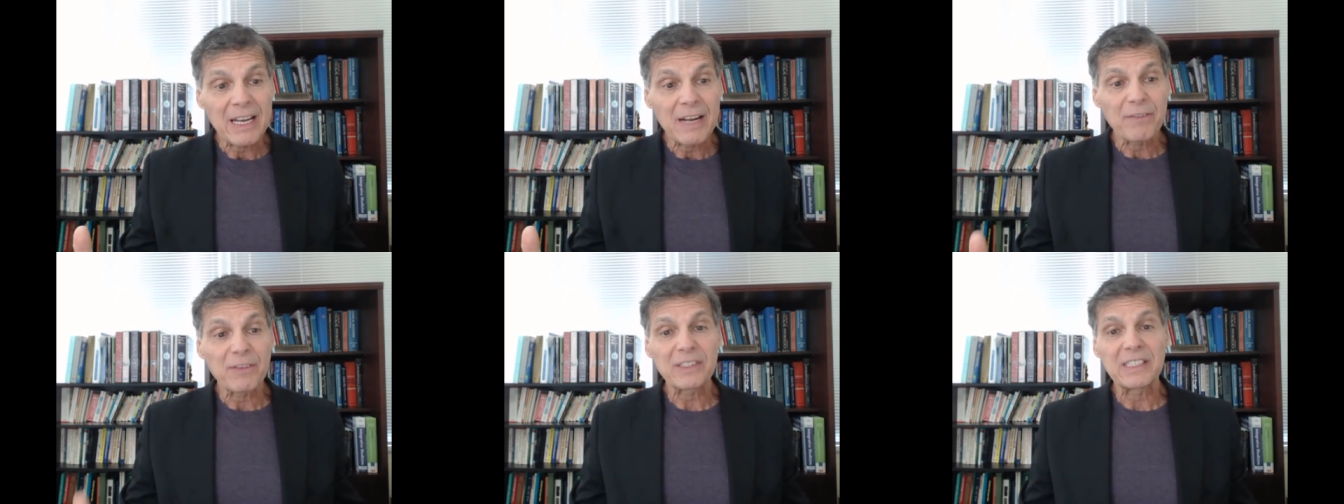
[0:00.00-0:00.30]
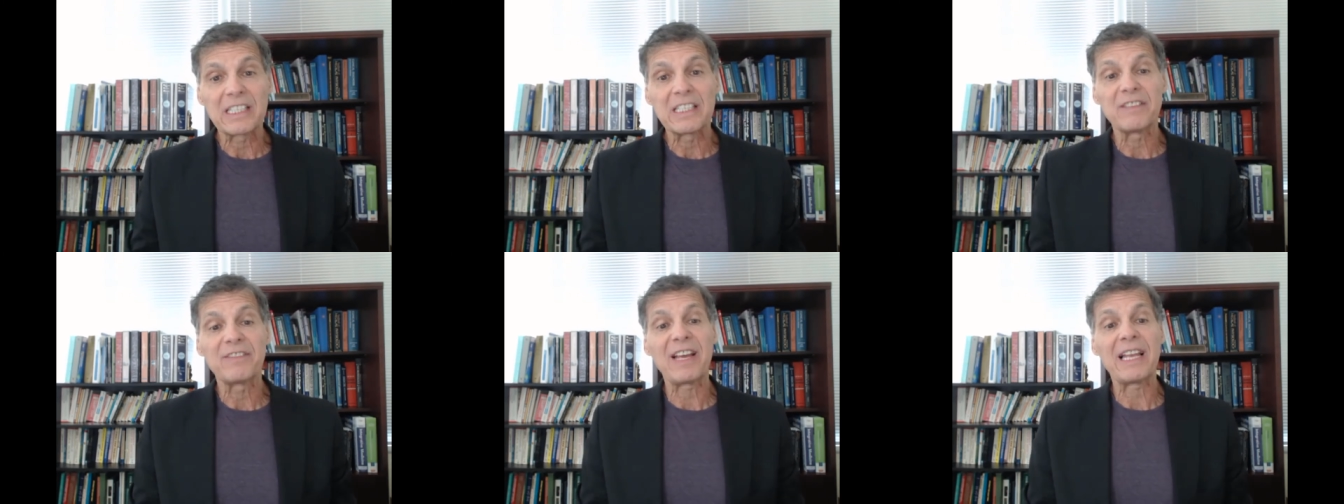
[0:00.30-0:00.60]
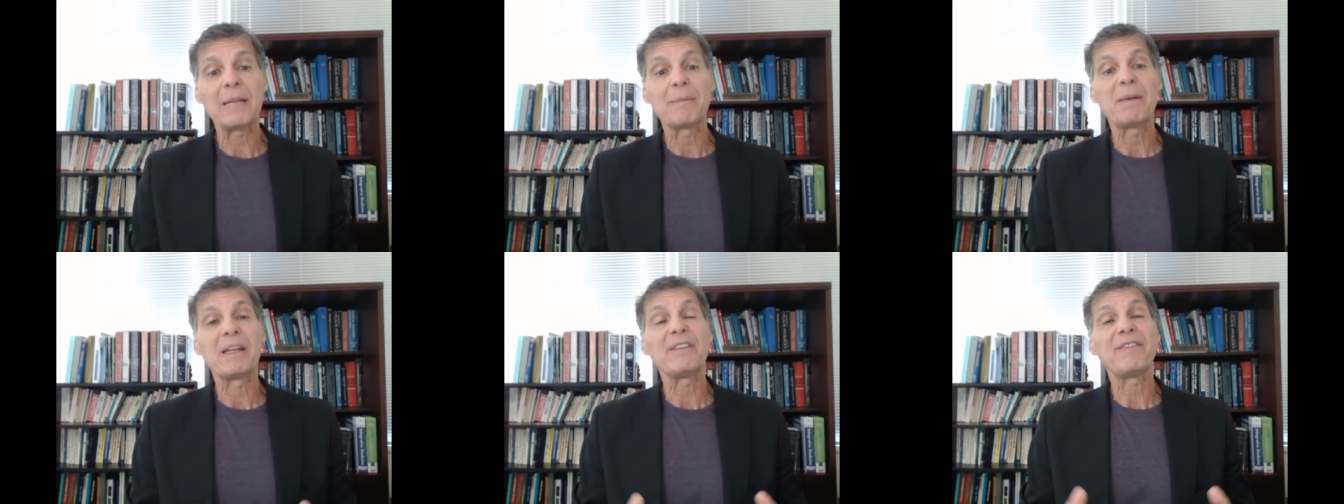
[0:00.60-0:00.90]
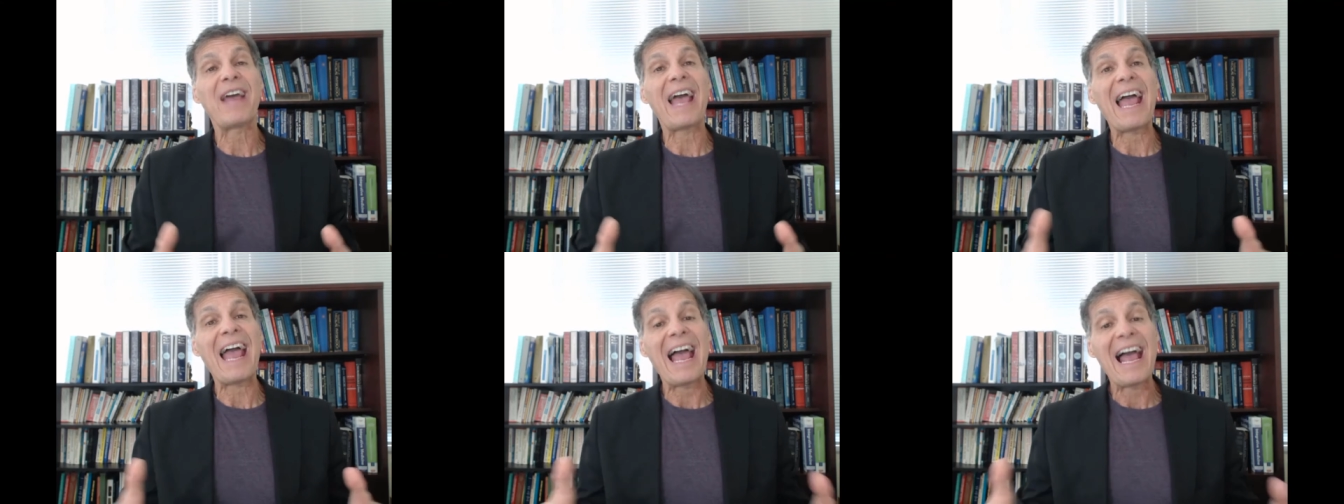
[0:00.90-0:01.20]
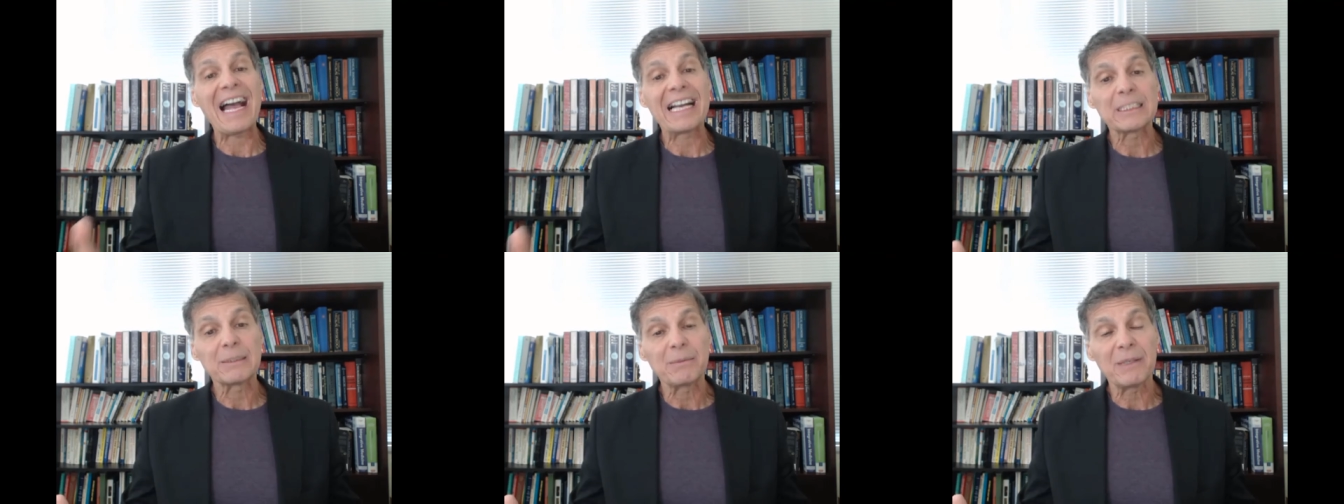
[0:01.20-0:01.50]
for the development of
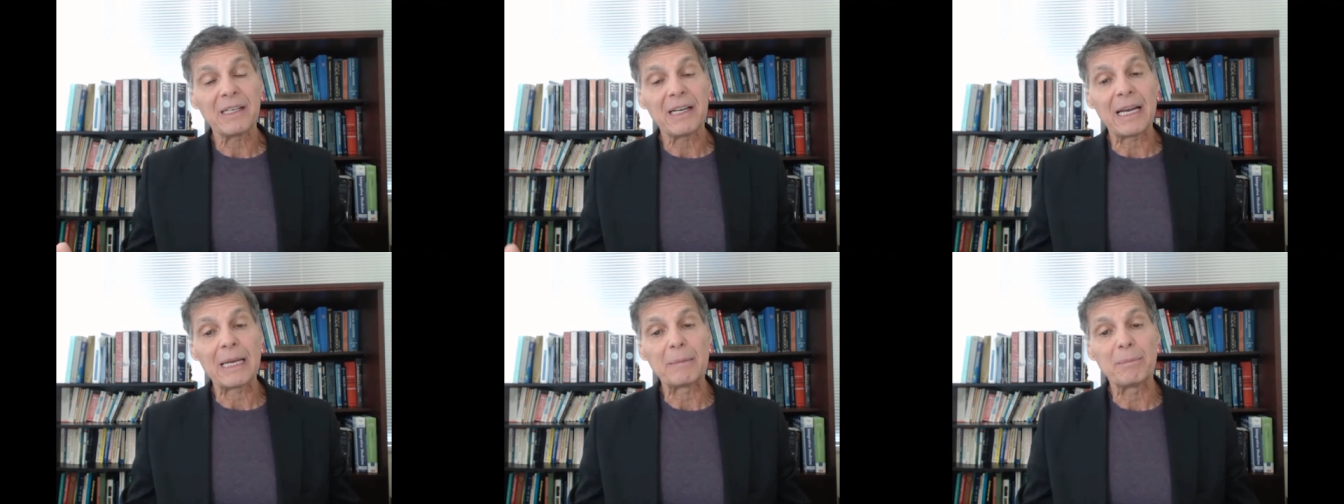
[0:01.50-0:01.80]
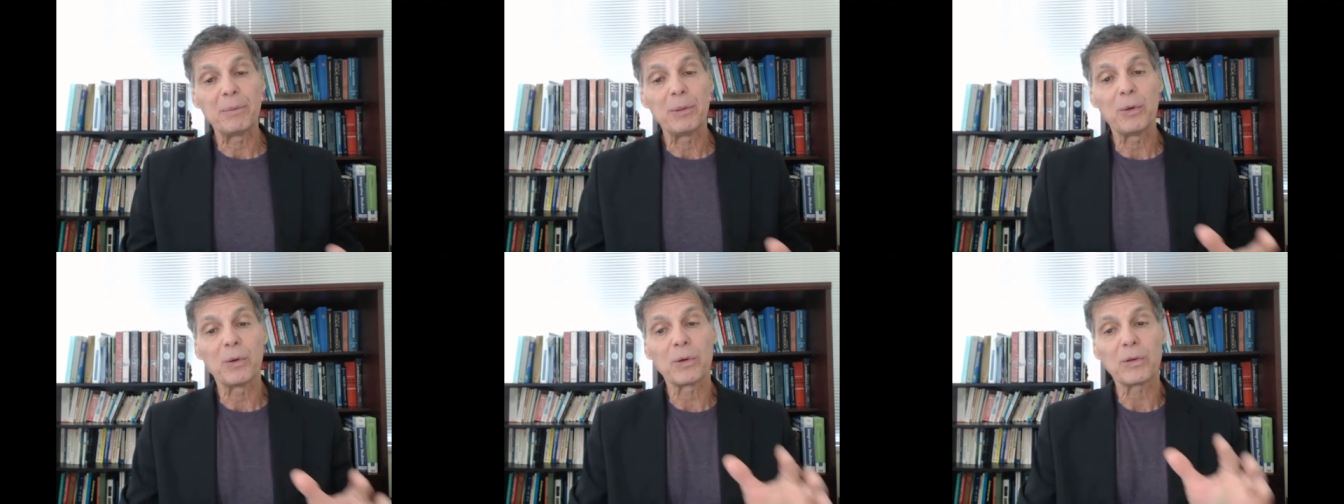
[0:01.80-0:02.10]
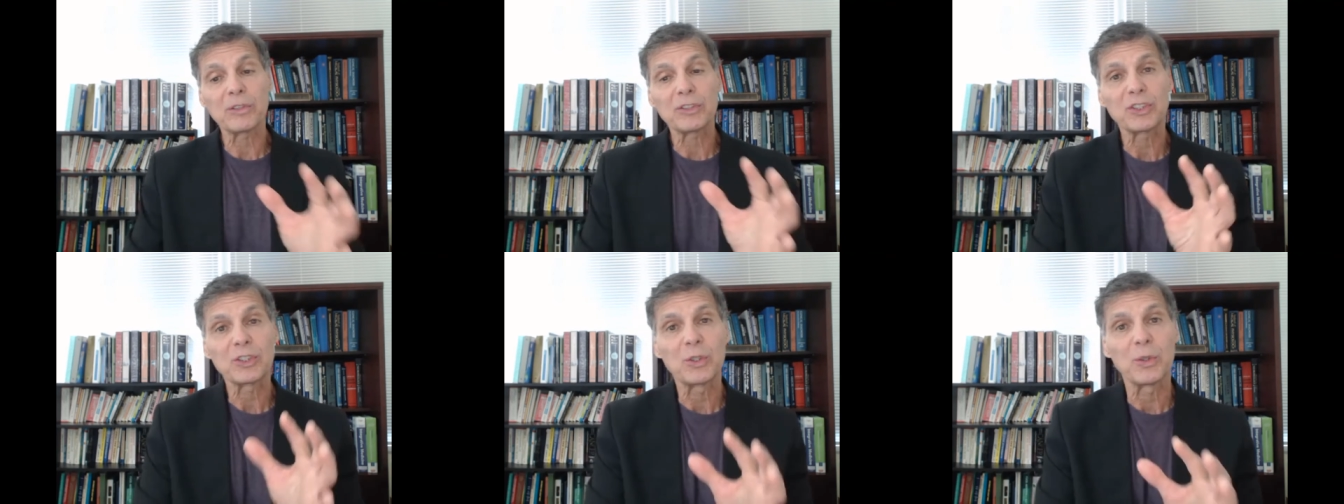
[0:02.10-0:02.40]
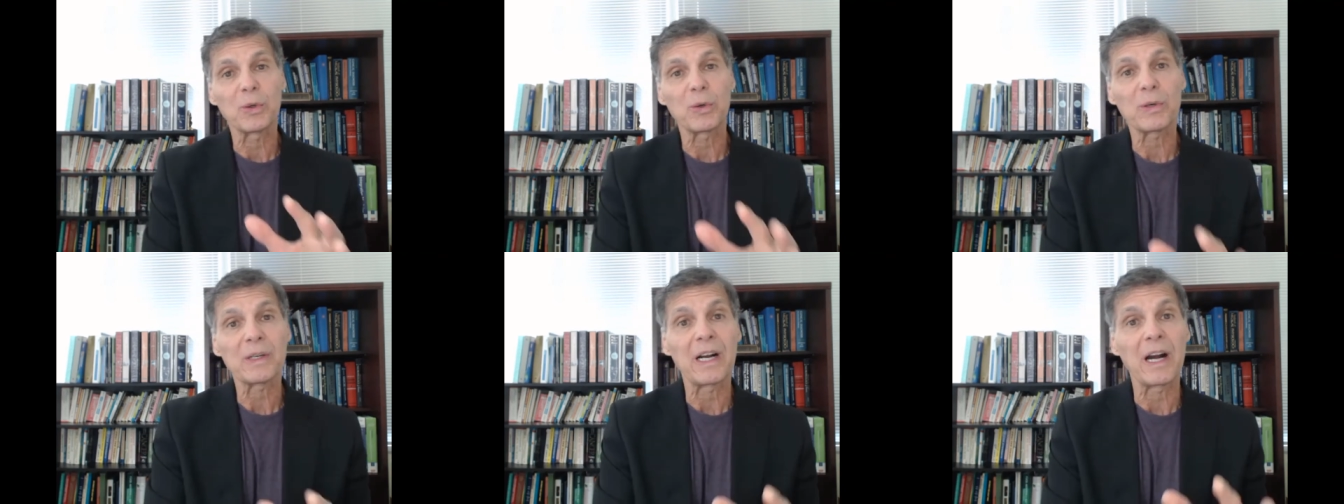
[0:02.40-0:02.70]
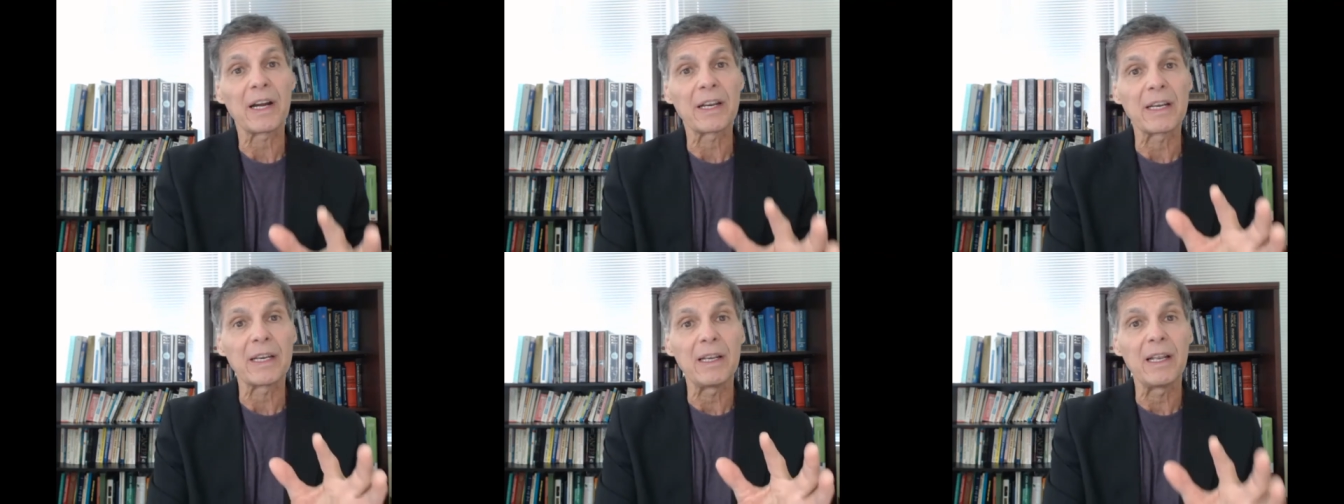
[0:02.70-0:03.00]
asthma and poor scoring
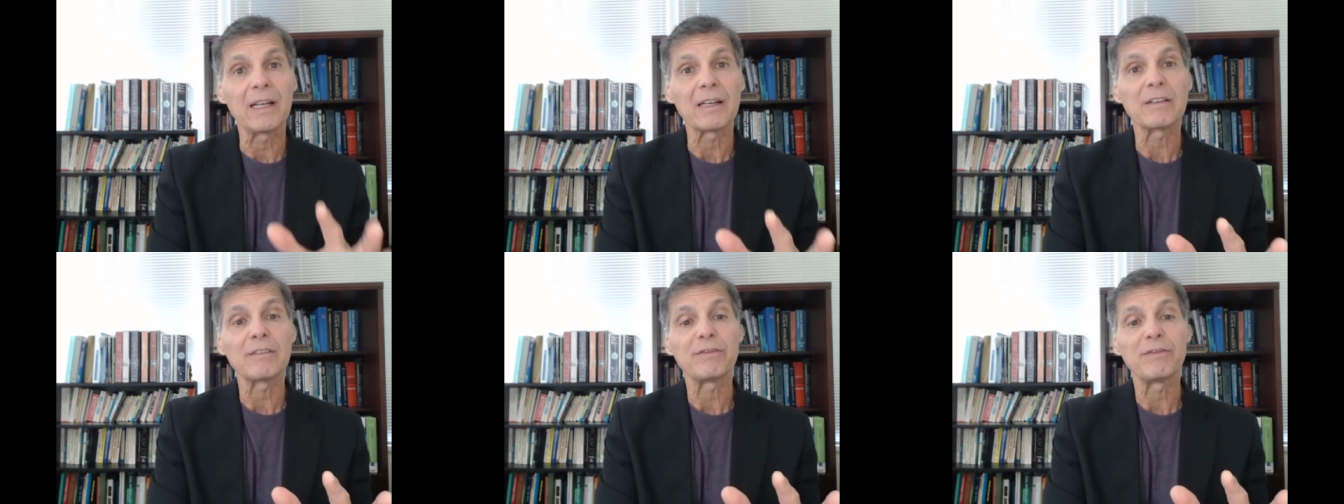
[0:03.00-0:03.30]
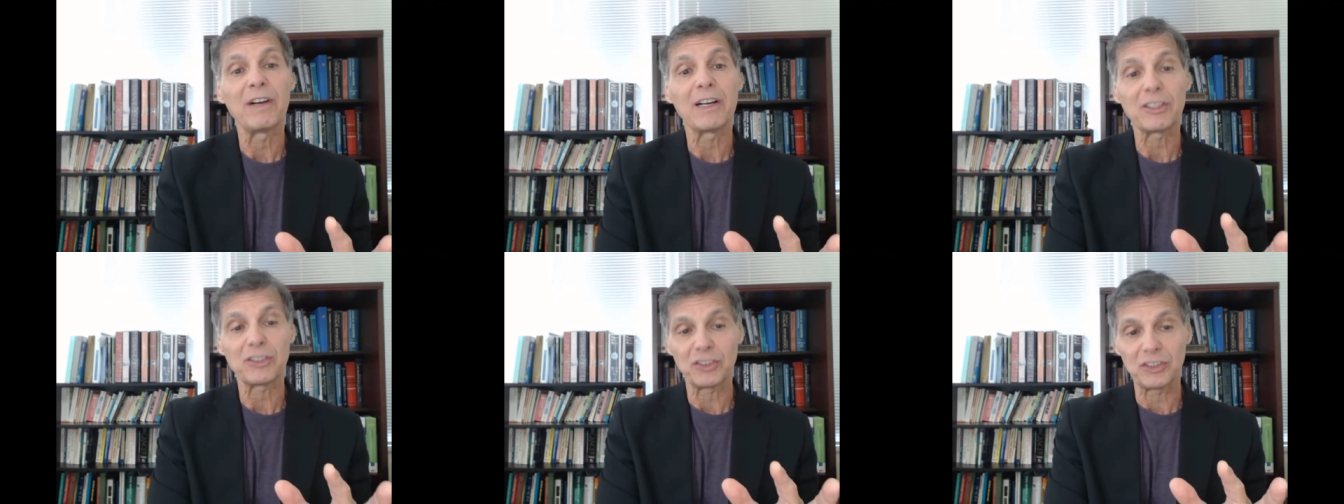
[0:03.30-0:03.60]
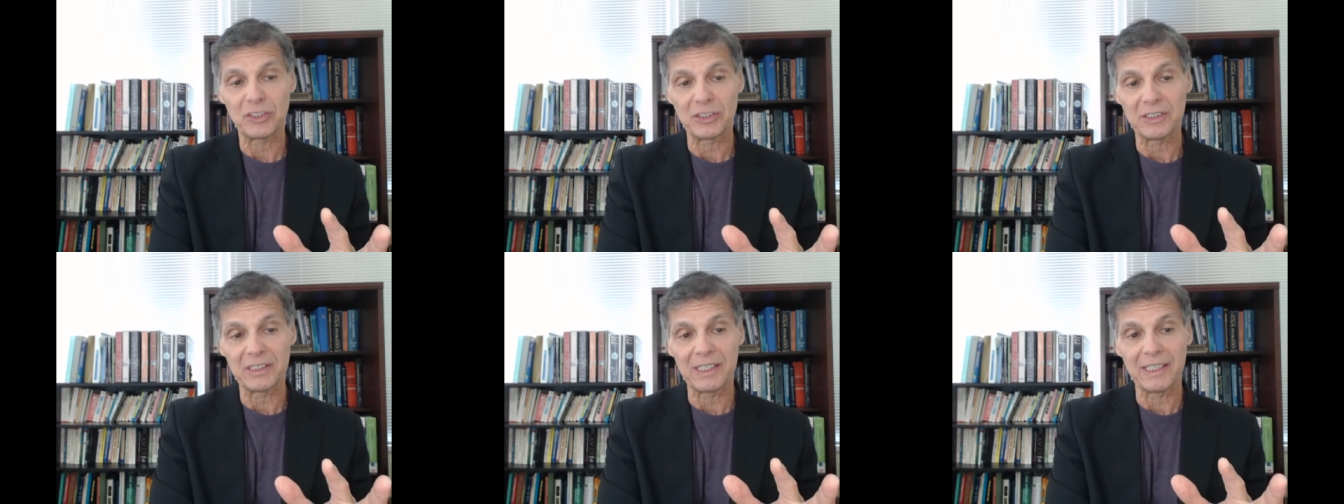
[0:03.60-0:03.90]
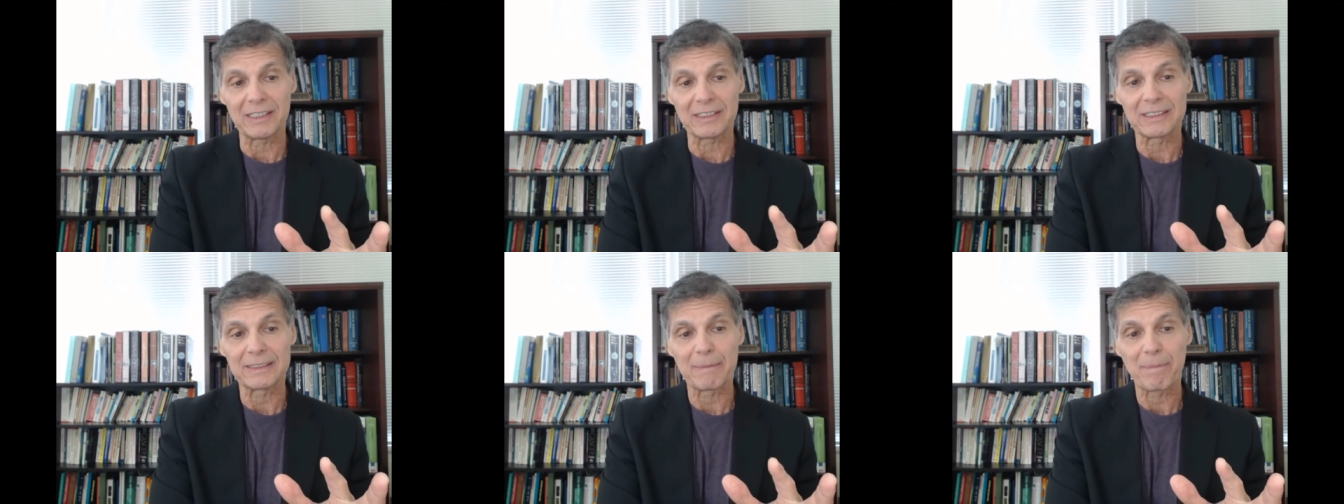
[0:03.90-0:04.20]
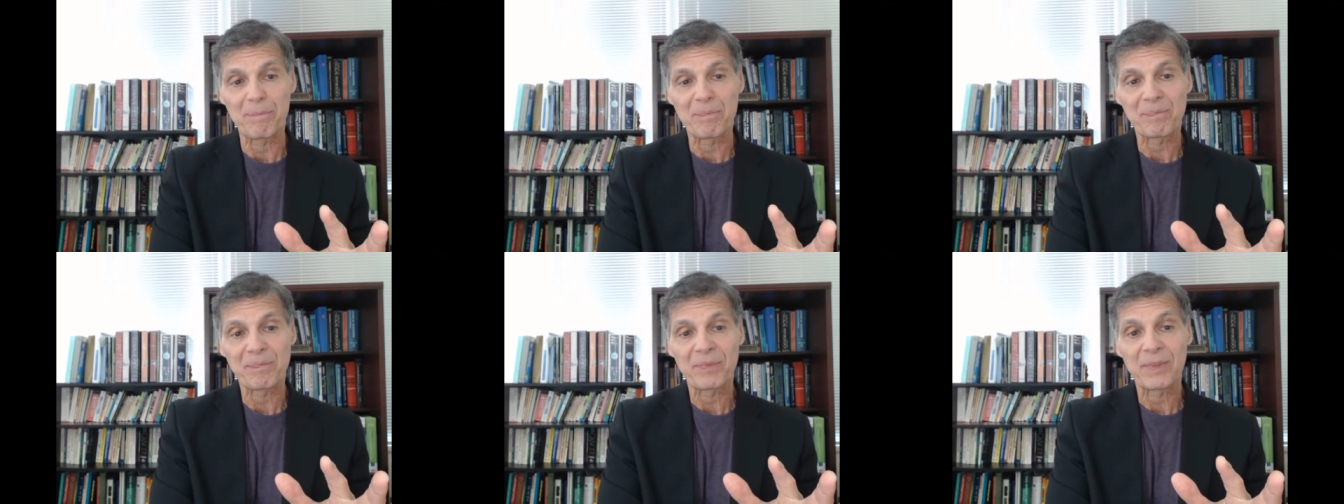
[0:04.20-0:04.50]
on lung function tests.
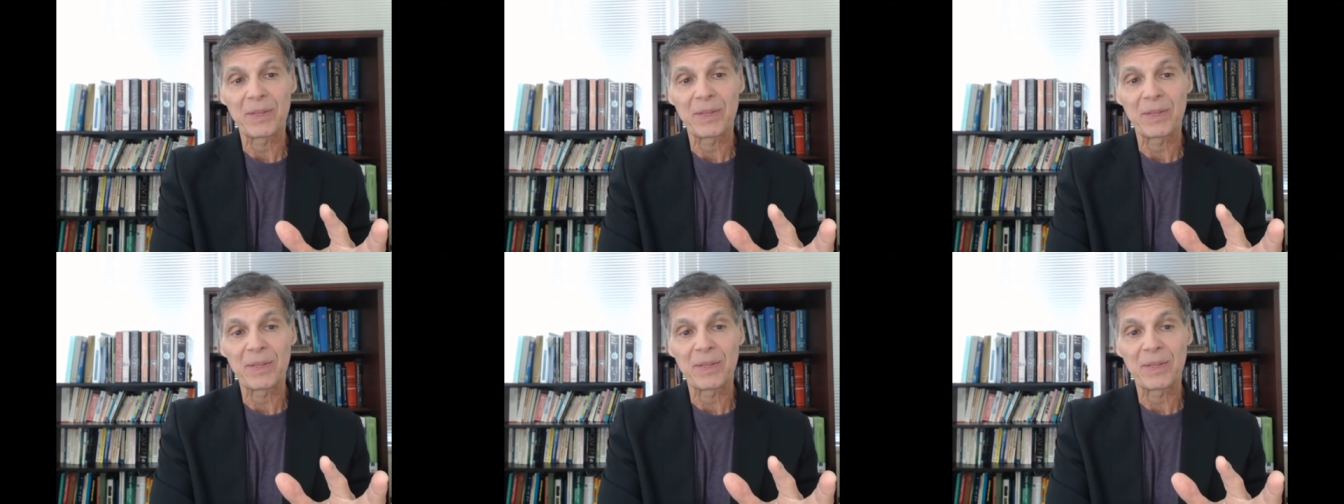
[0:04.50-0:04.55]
